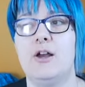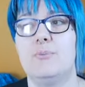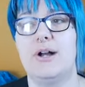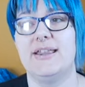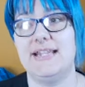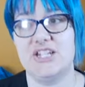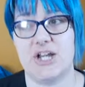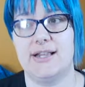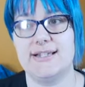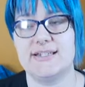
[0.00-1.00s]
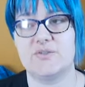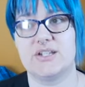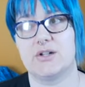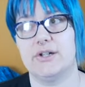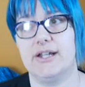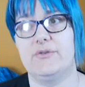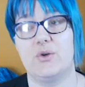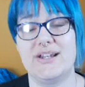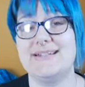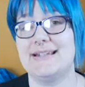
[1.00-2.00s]
But the Cellist of Sarajevo
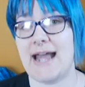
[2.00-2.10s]
is an